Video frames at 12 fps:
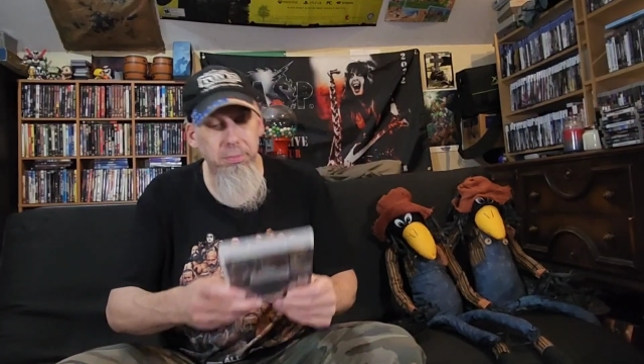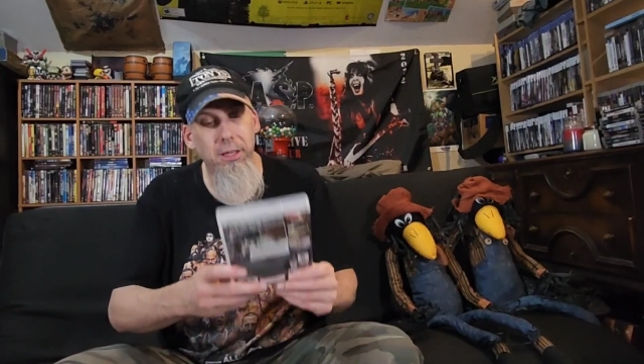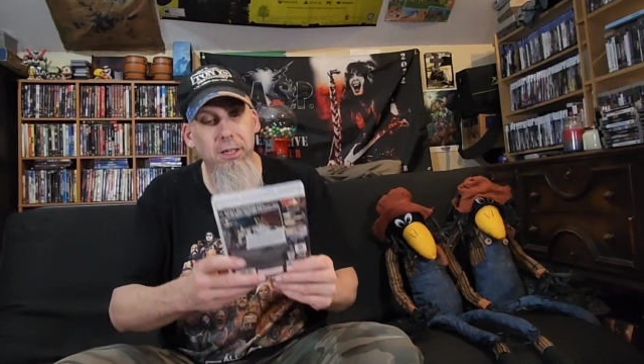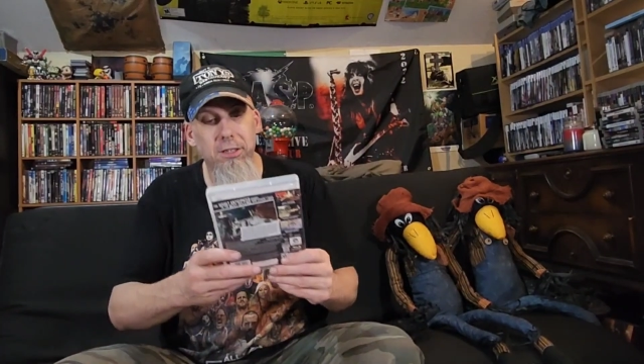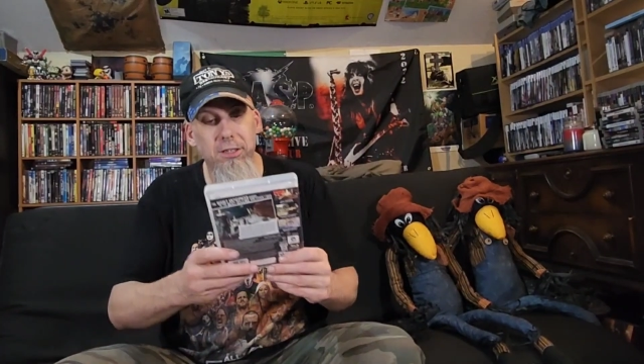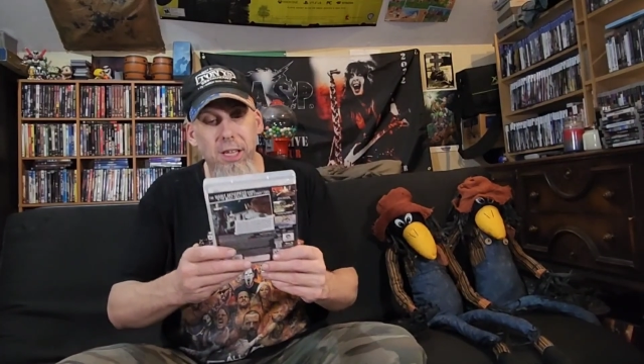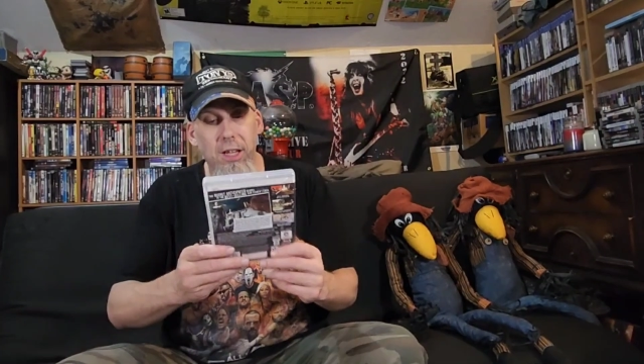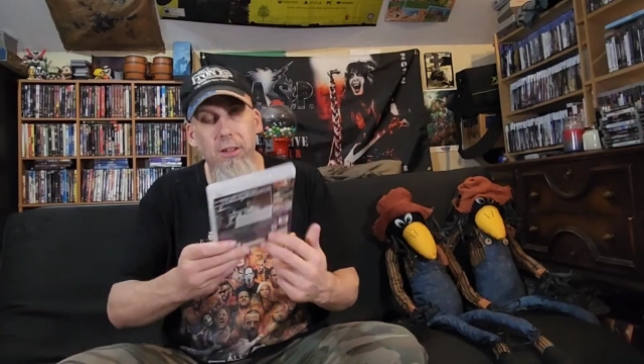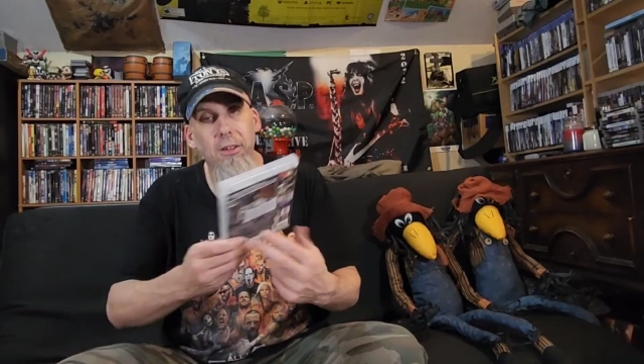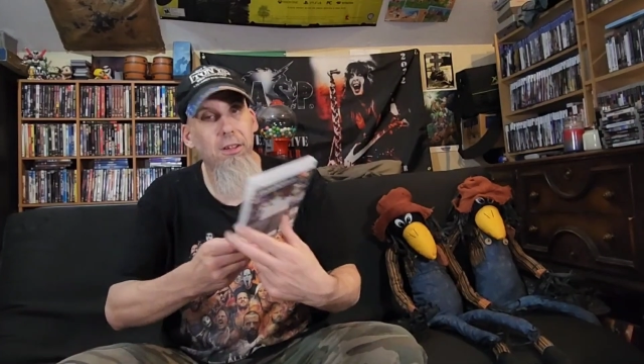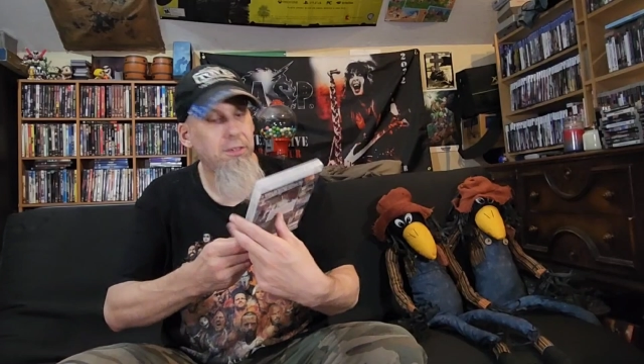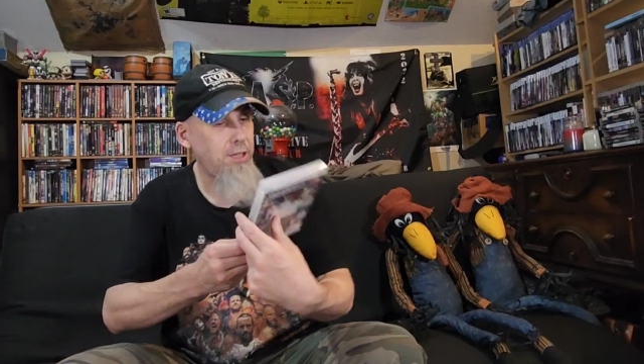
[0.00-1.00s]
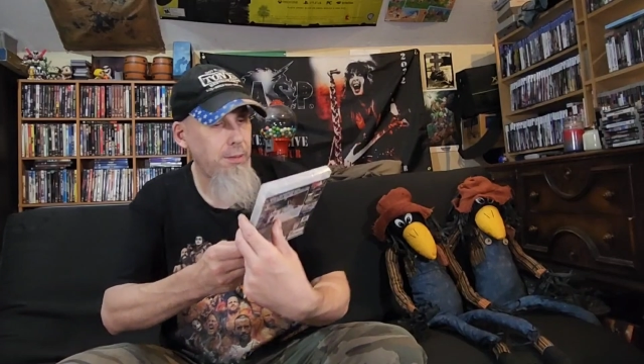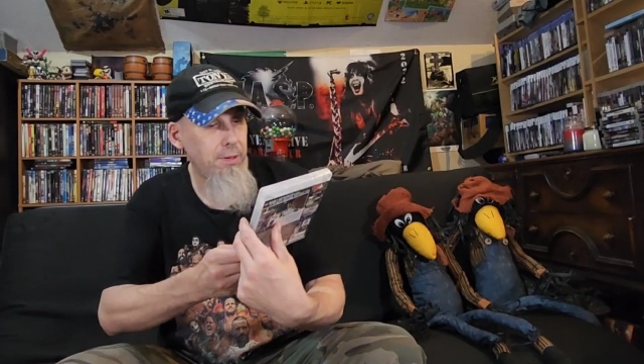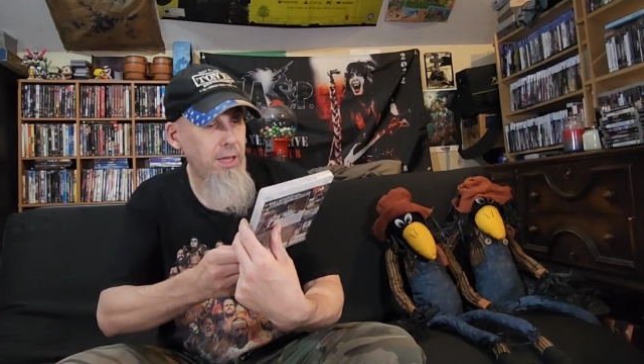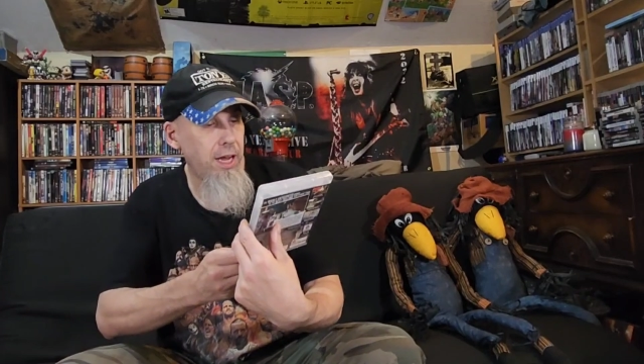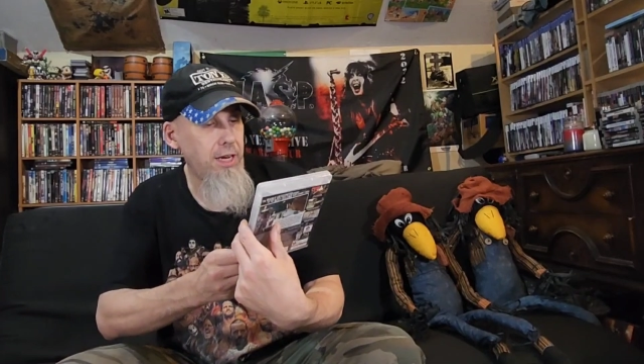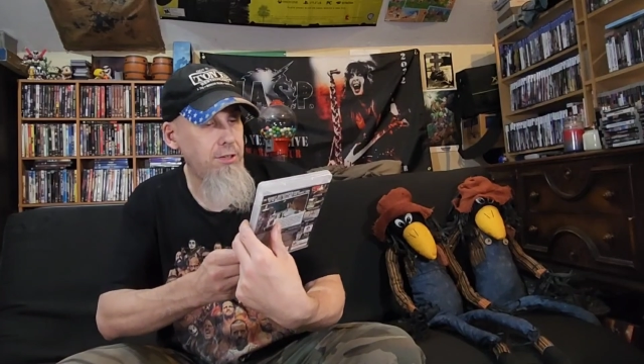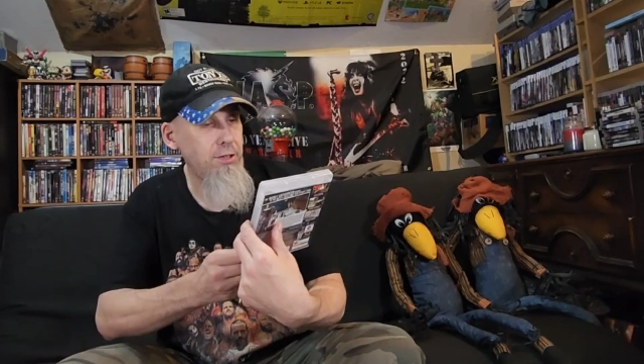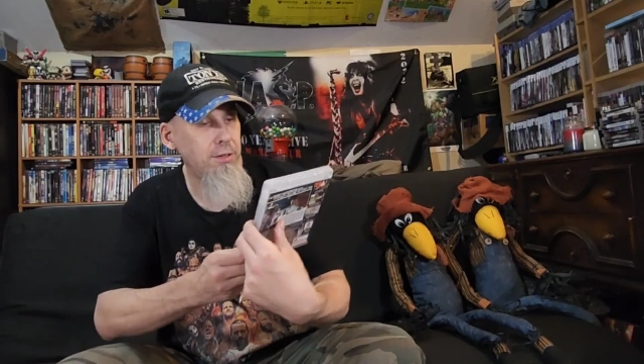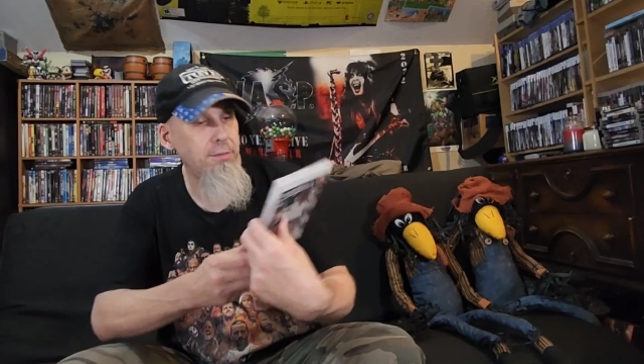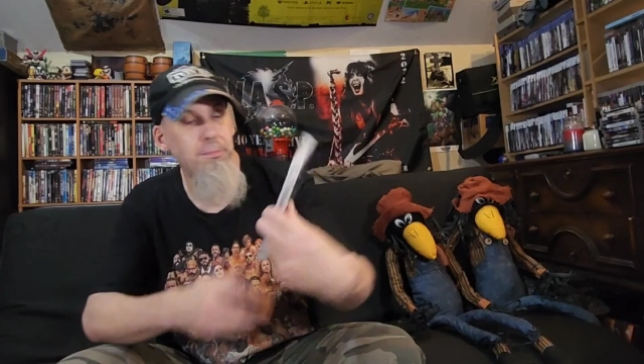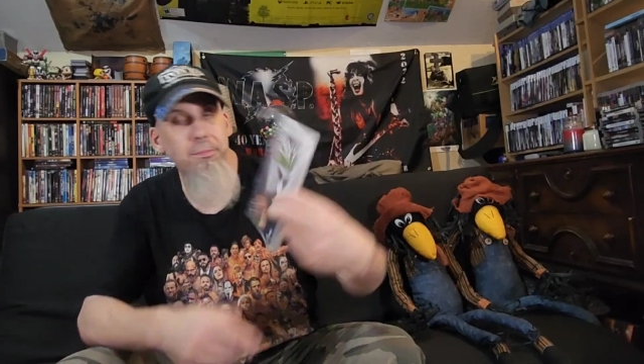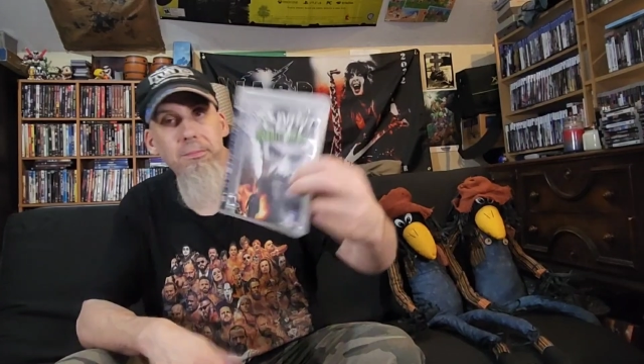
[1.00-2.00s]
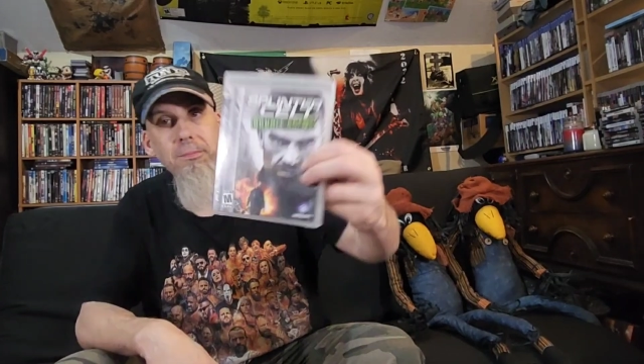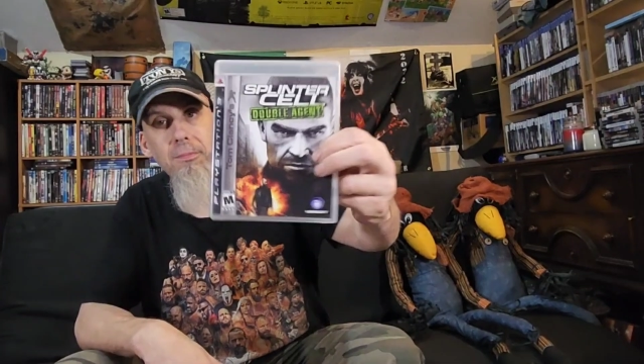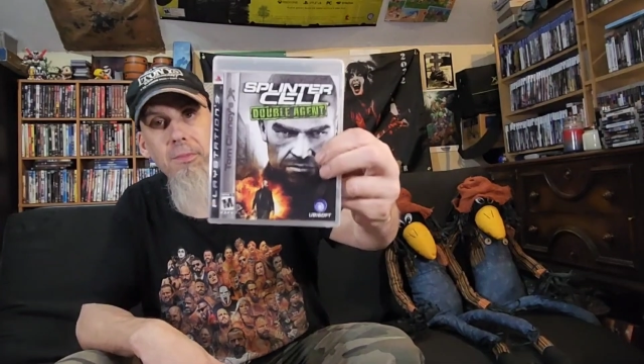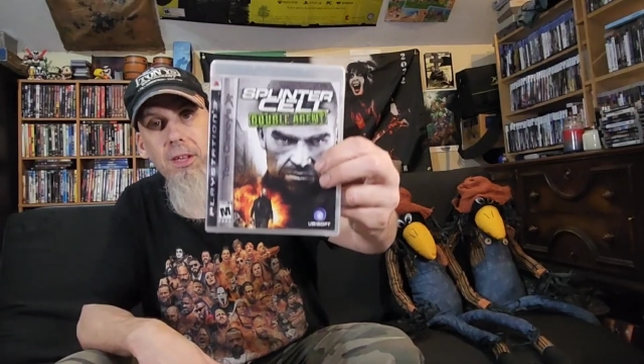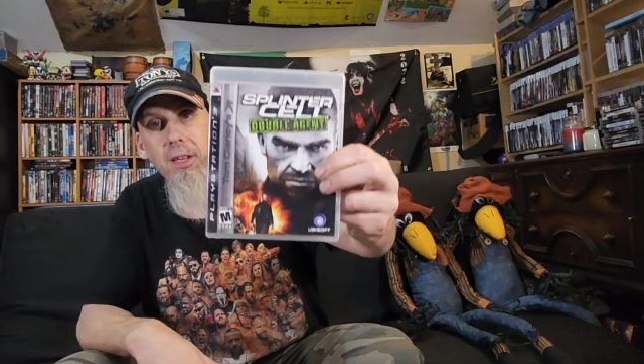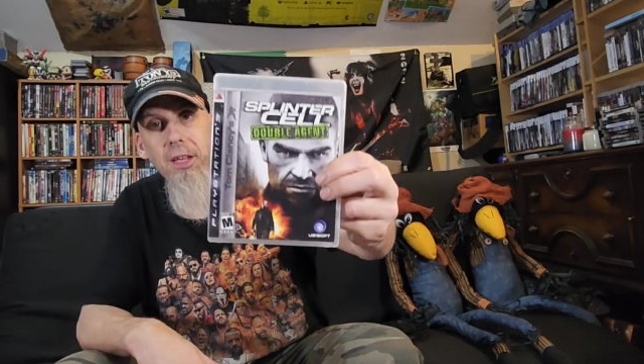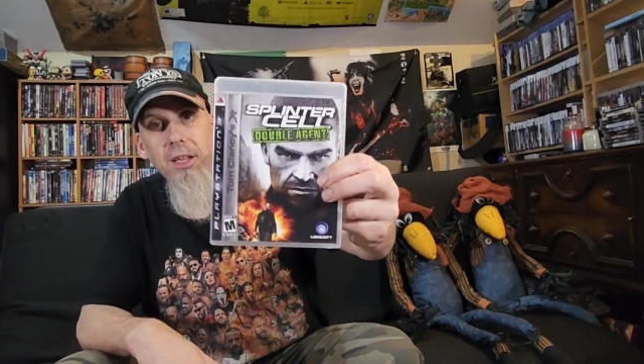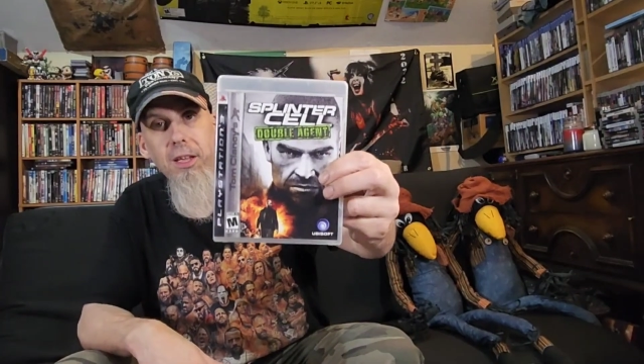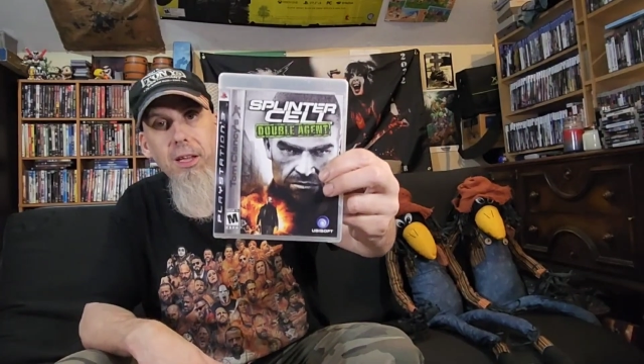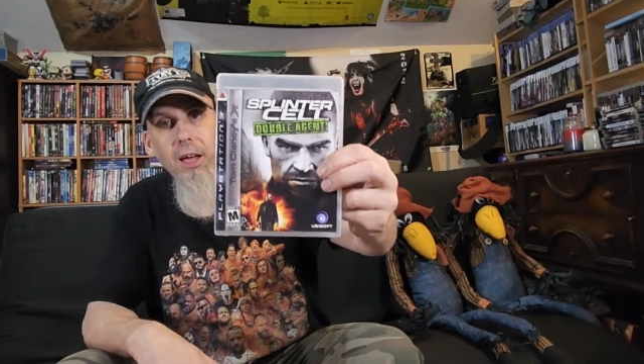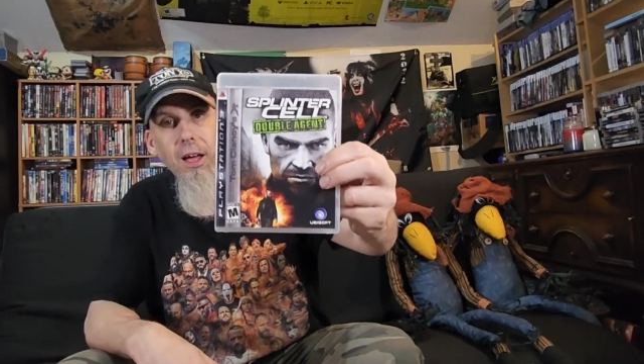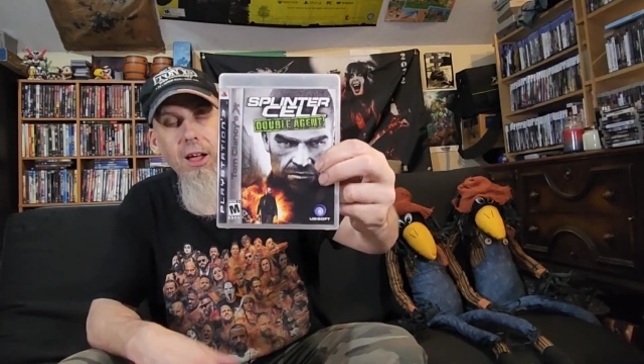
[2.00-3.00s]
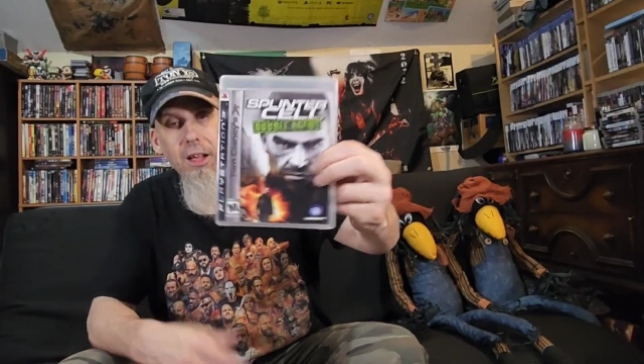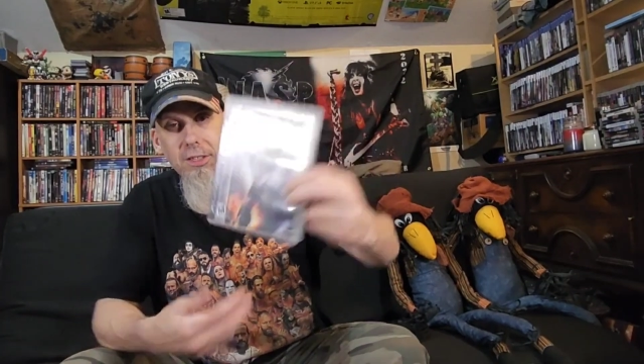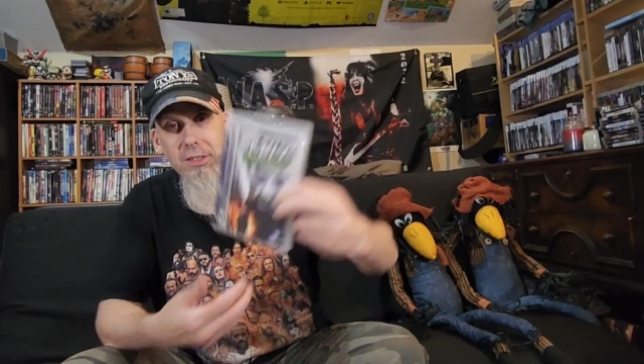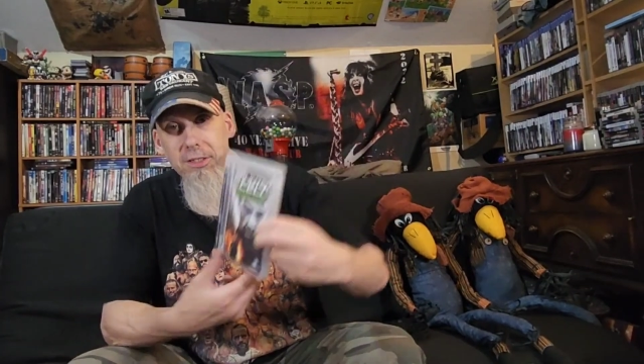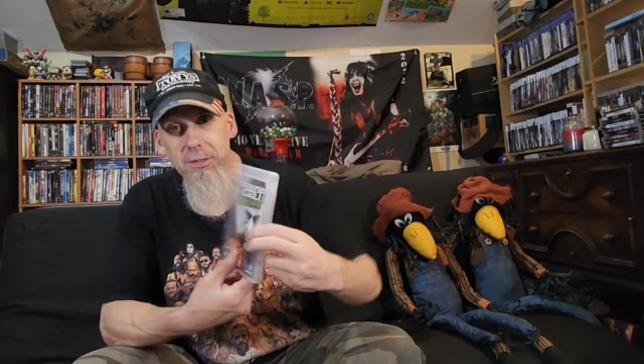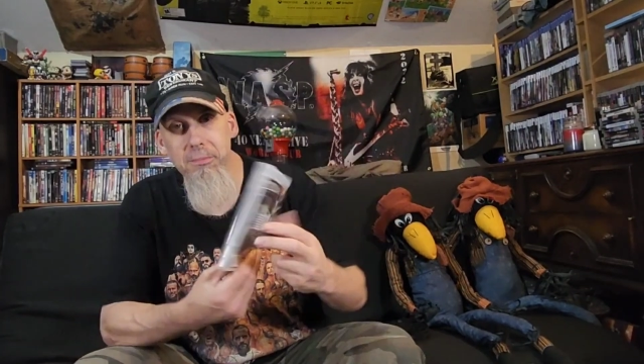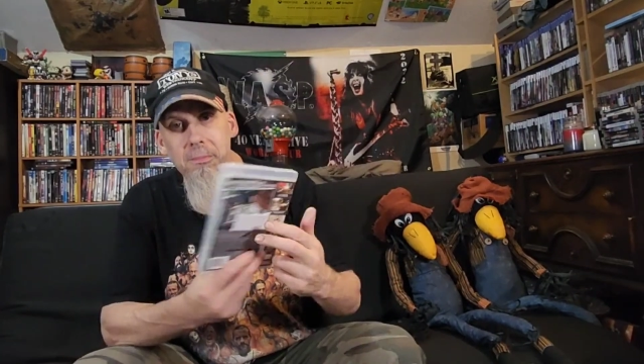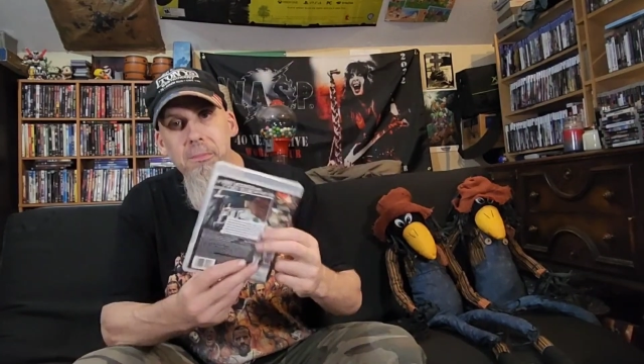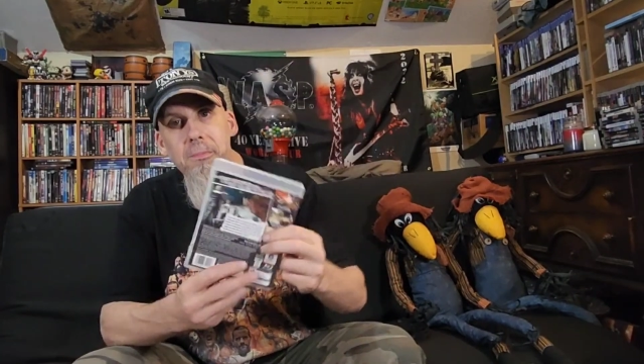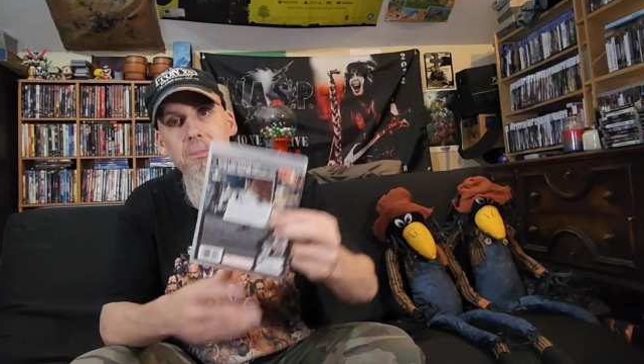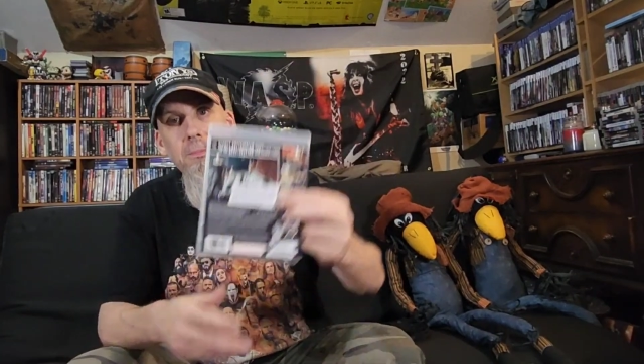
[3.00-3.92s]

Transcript: Splinter Cell Double Agent. Awesome.